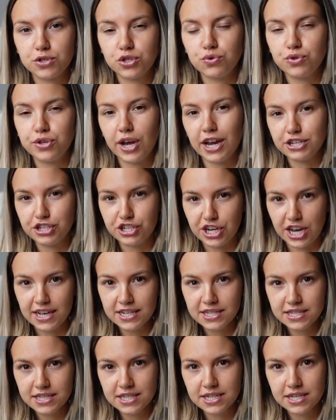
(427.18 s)
to
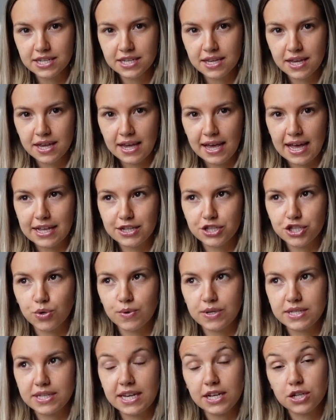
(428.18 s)
digest. And so
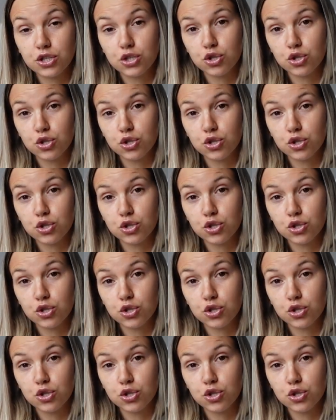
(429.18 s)
it takes